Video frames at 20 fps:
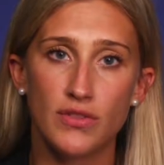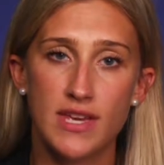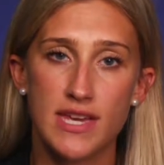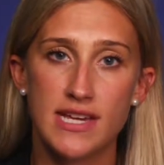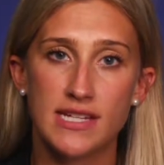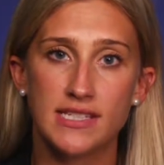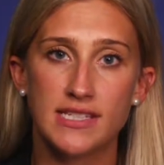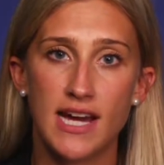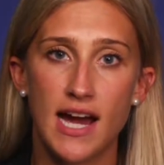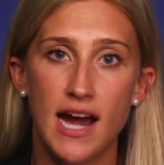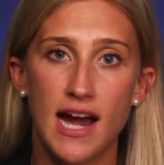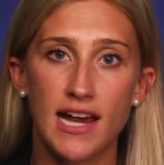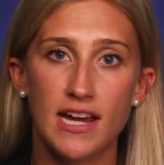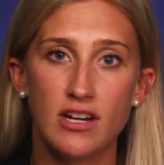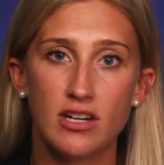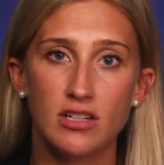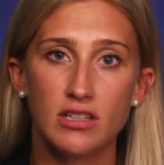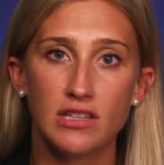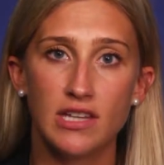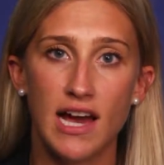the
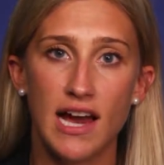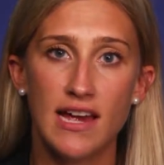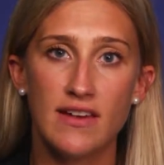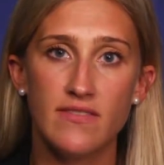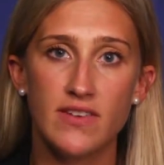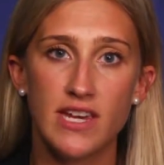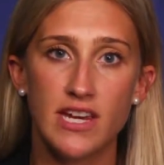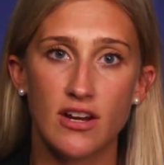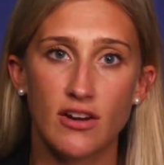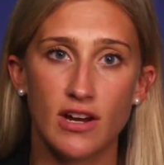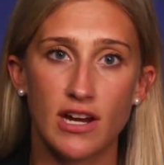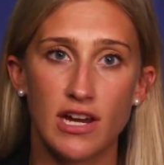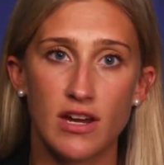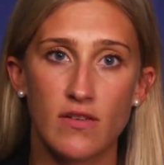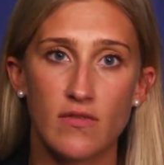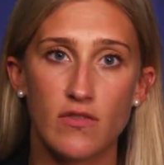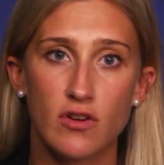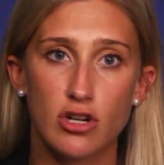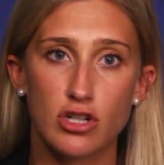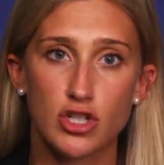entire live
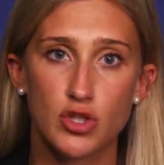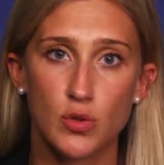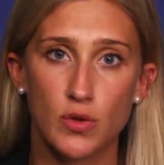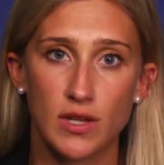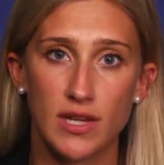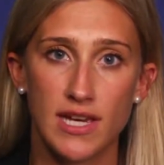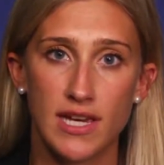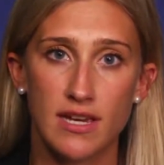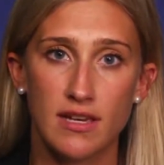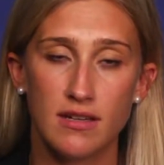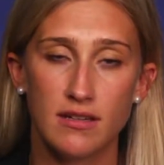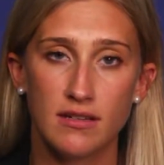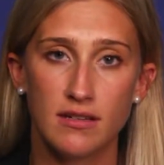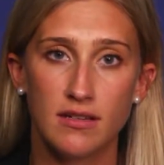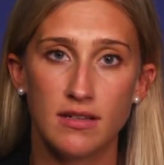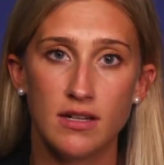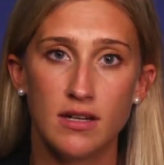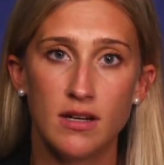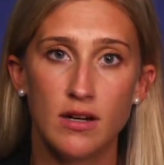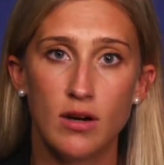hearing virtually,
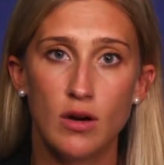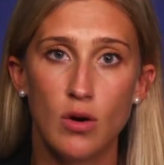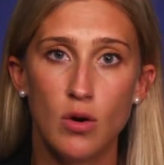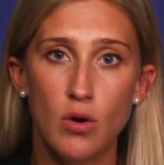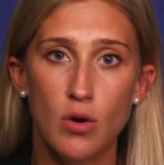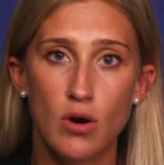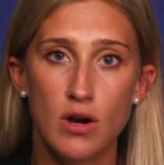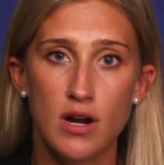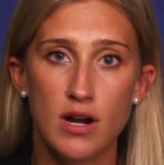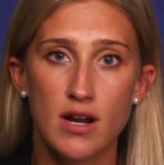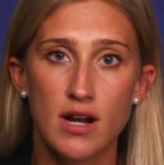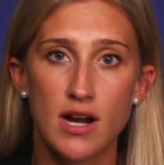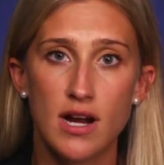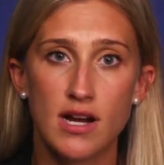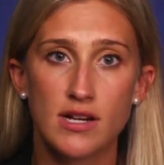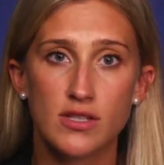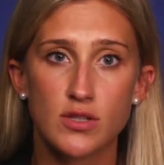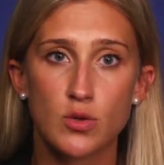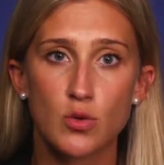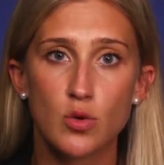or
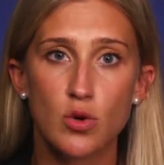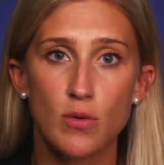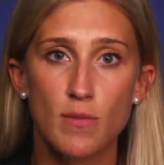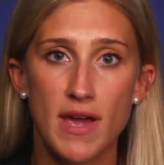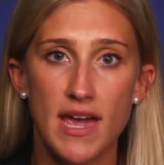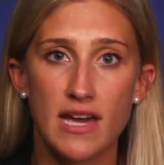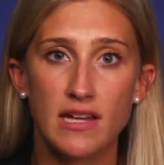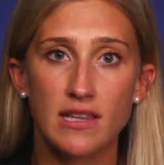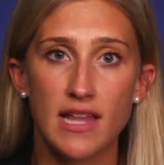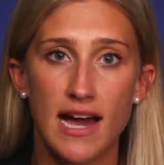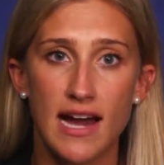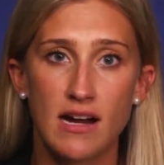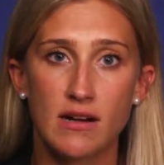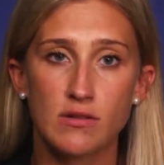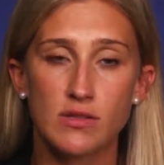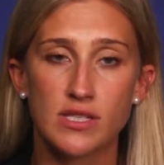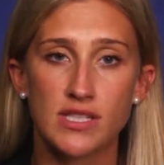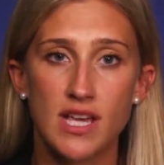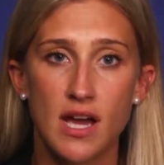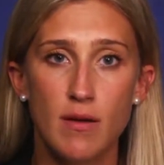a school may allow
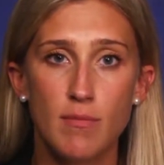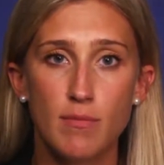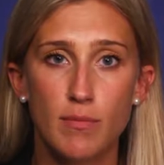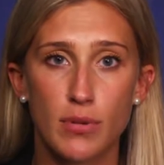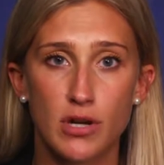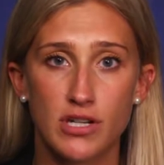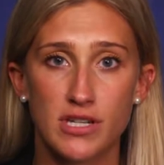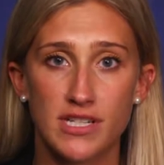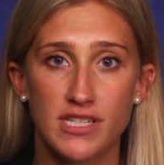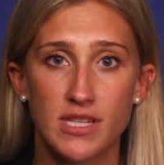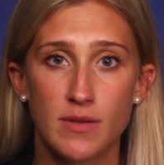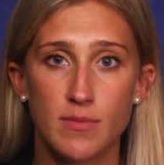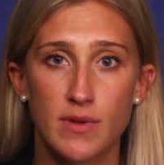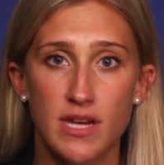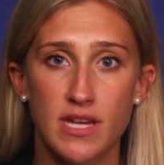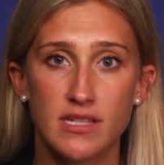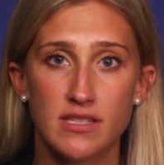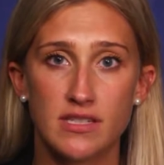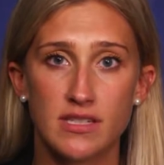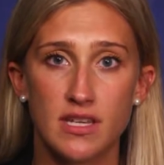some
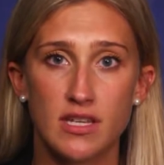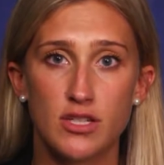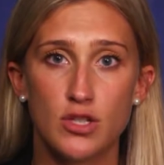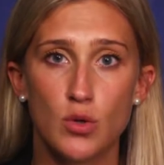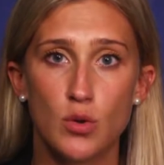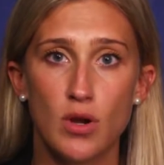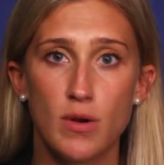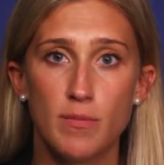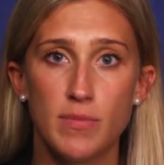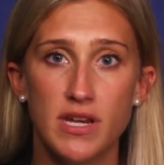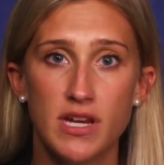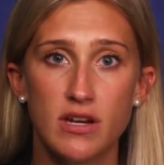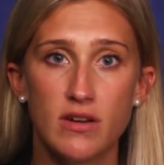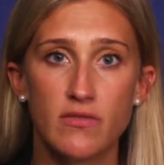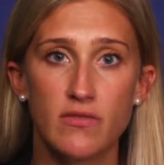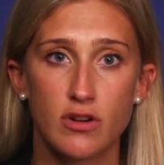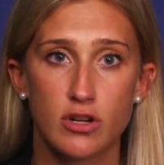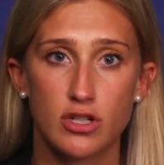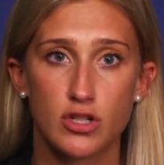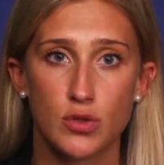participants to appear
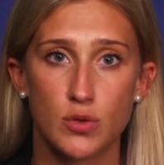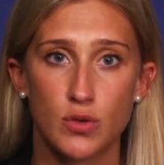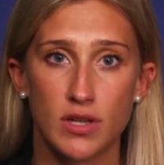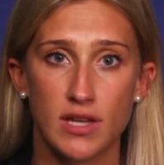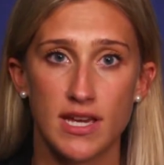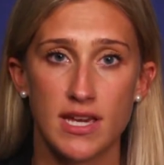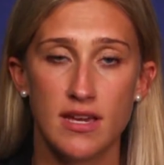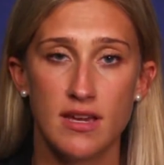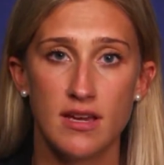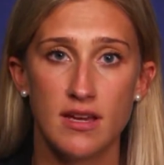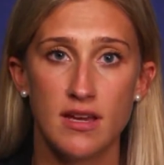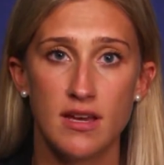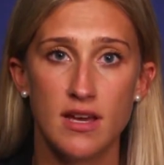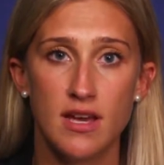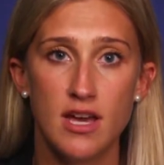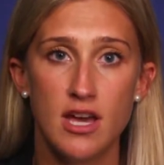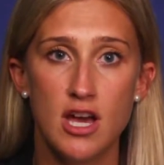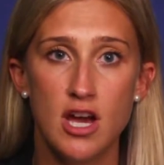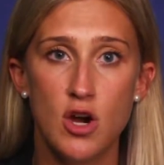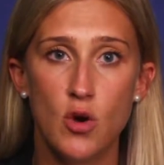virtually
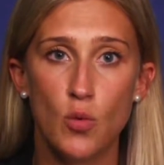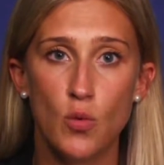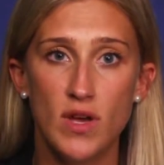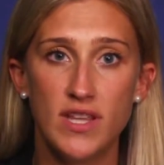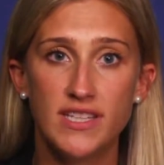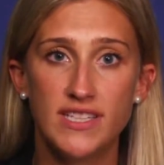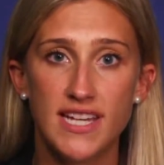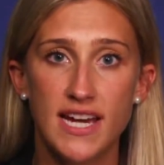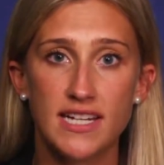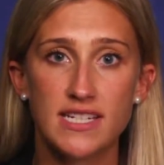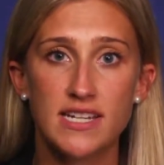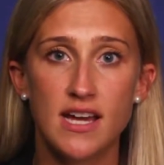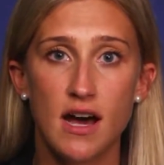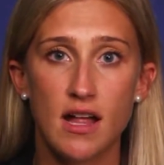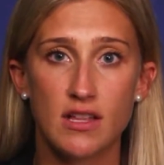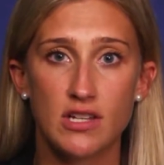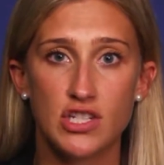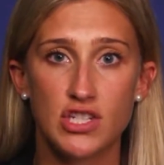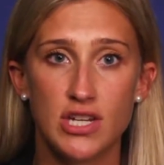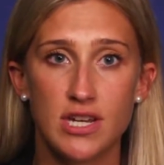with
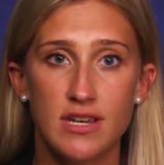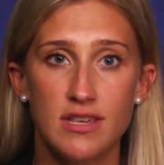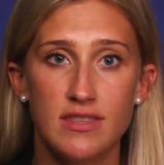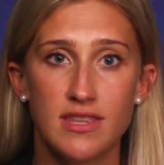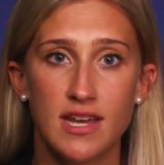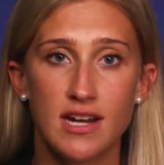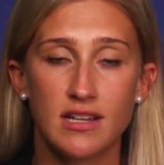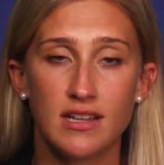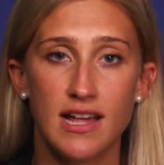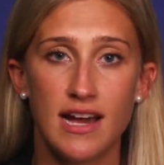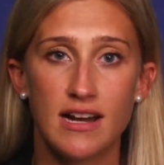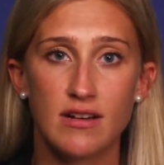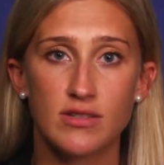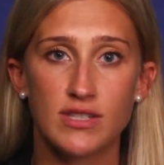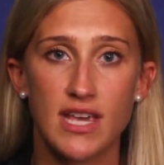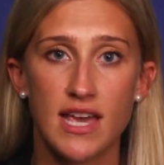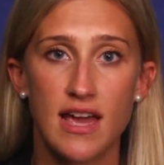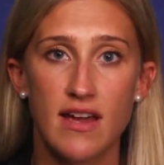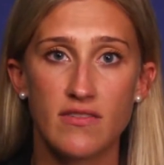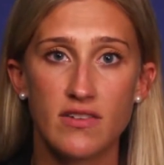technology that allows
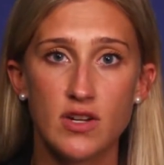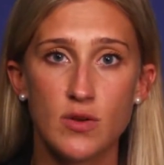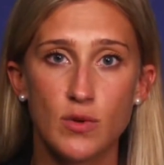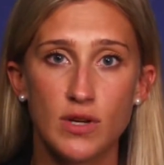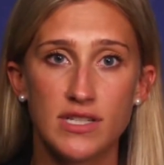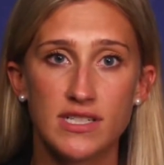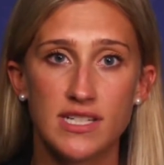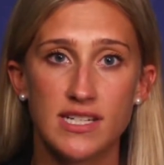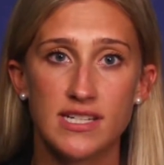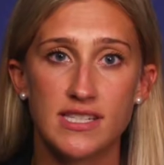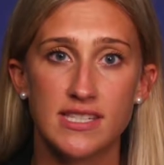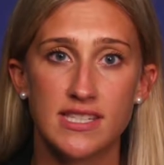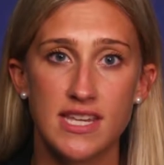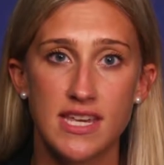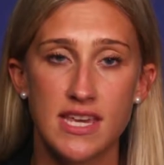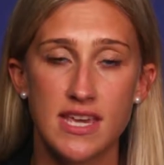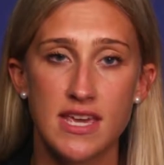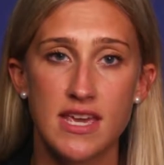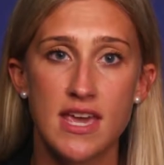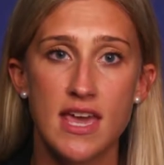everyone to
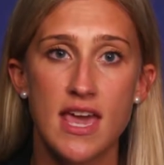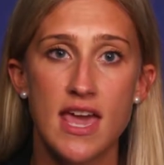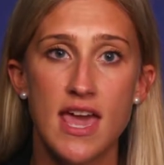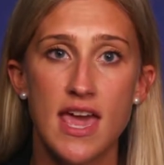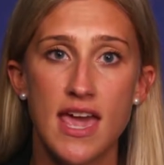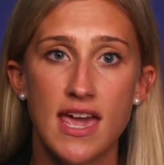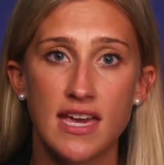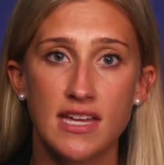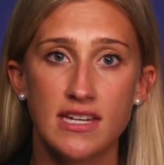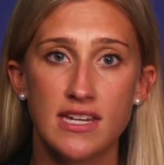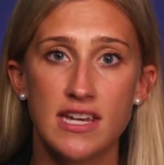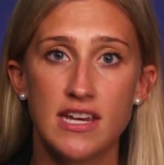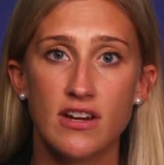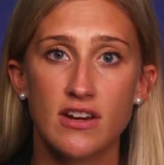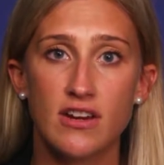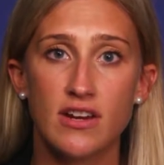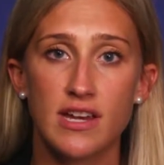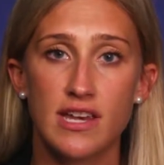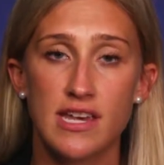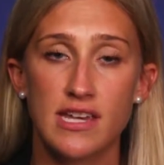see and
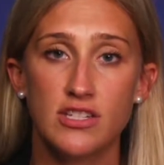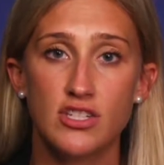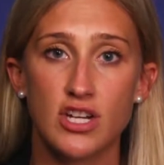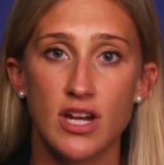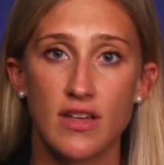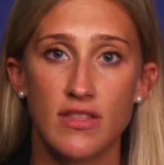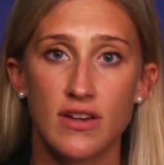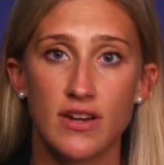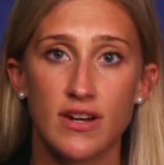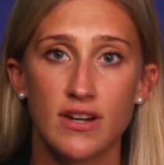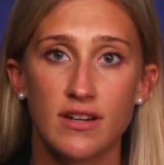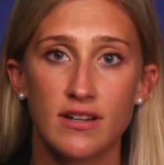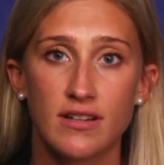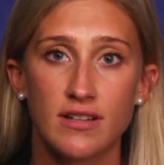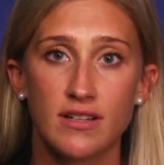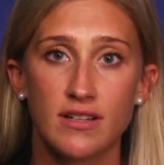hear each other,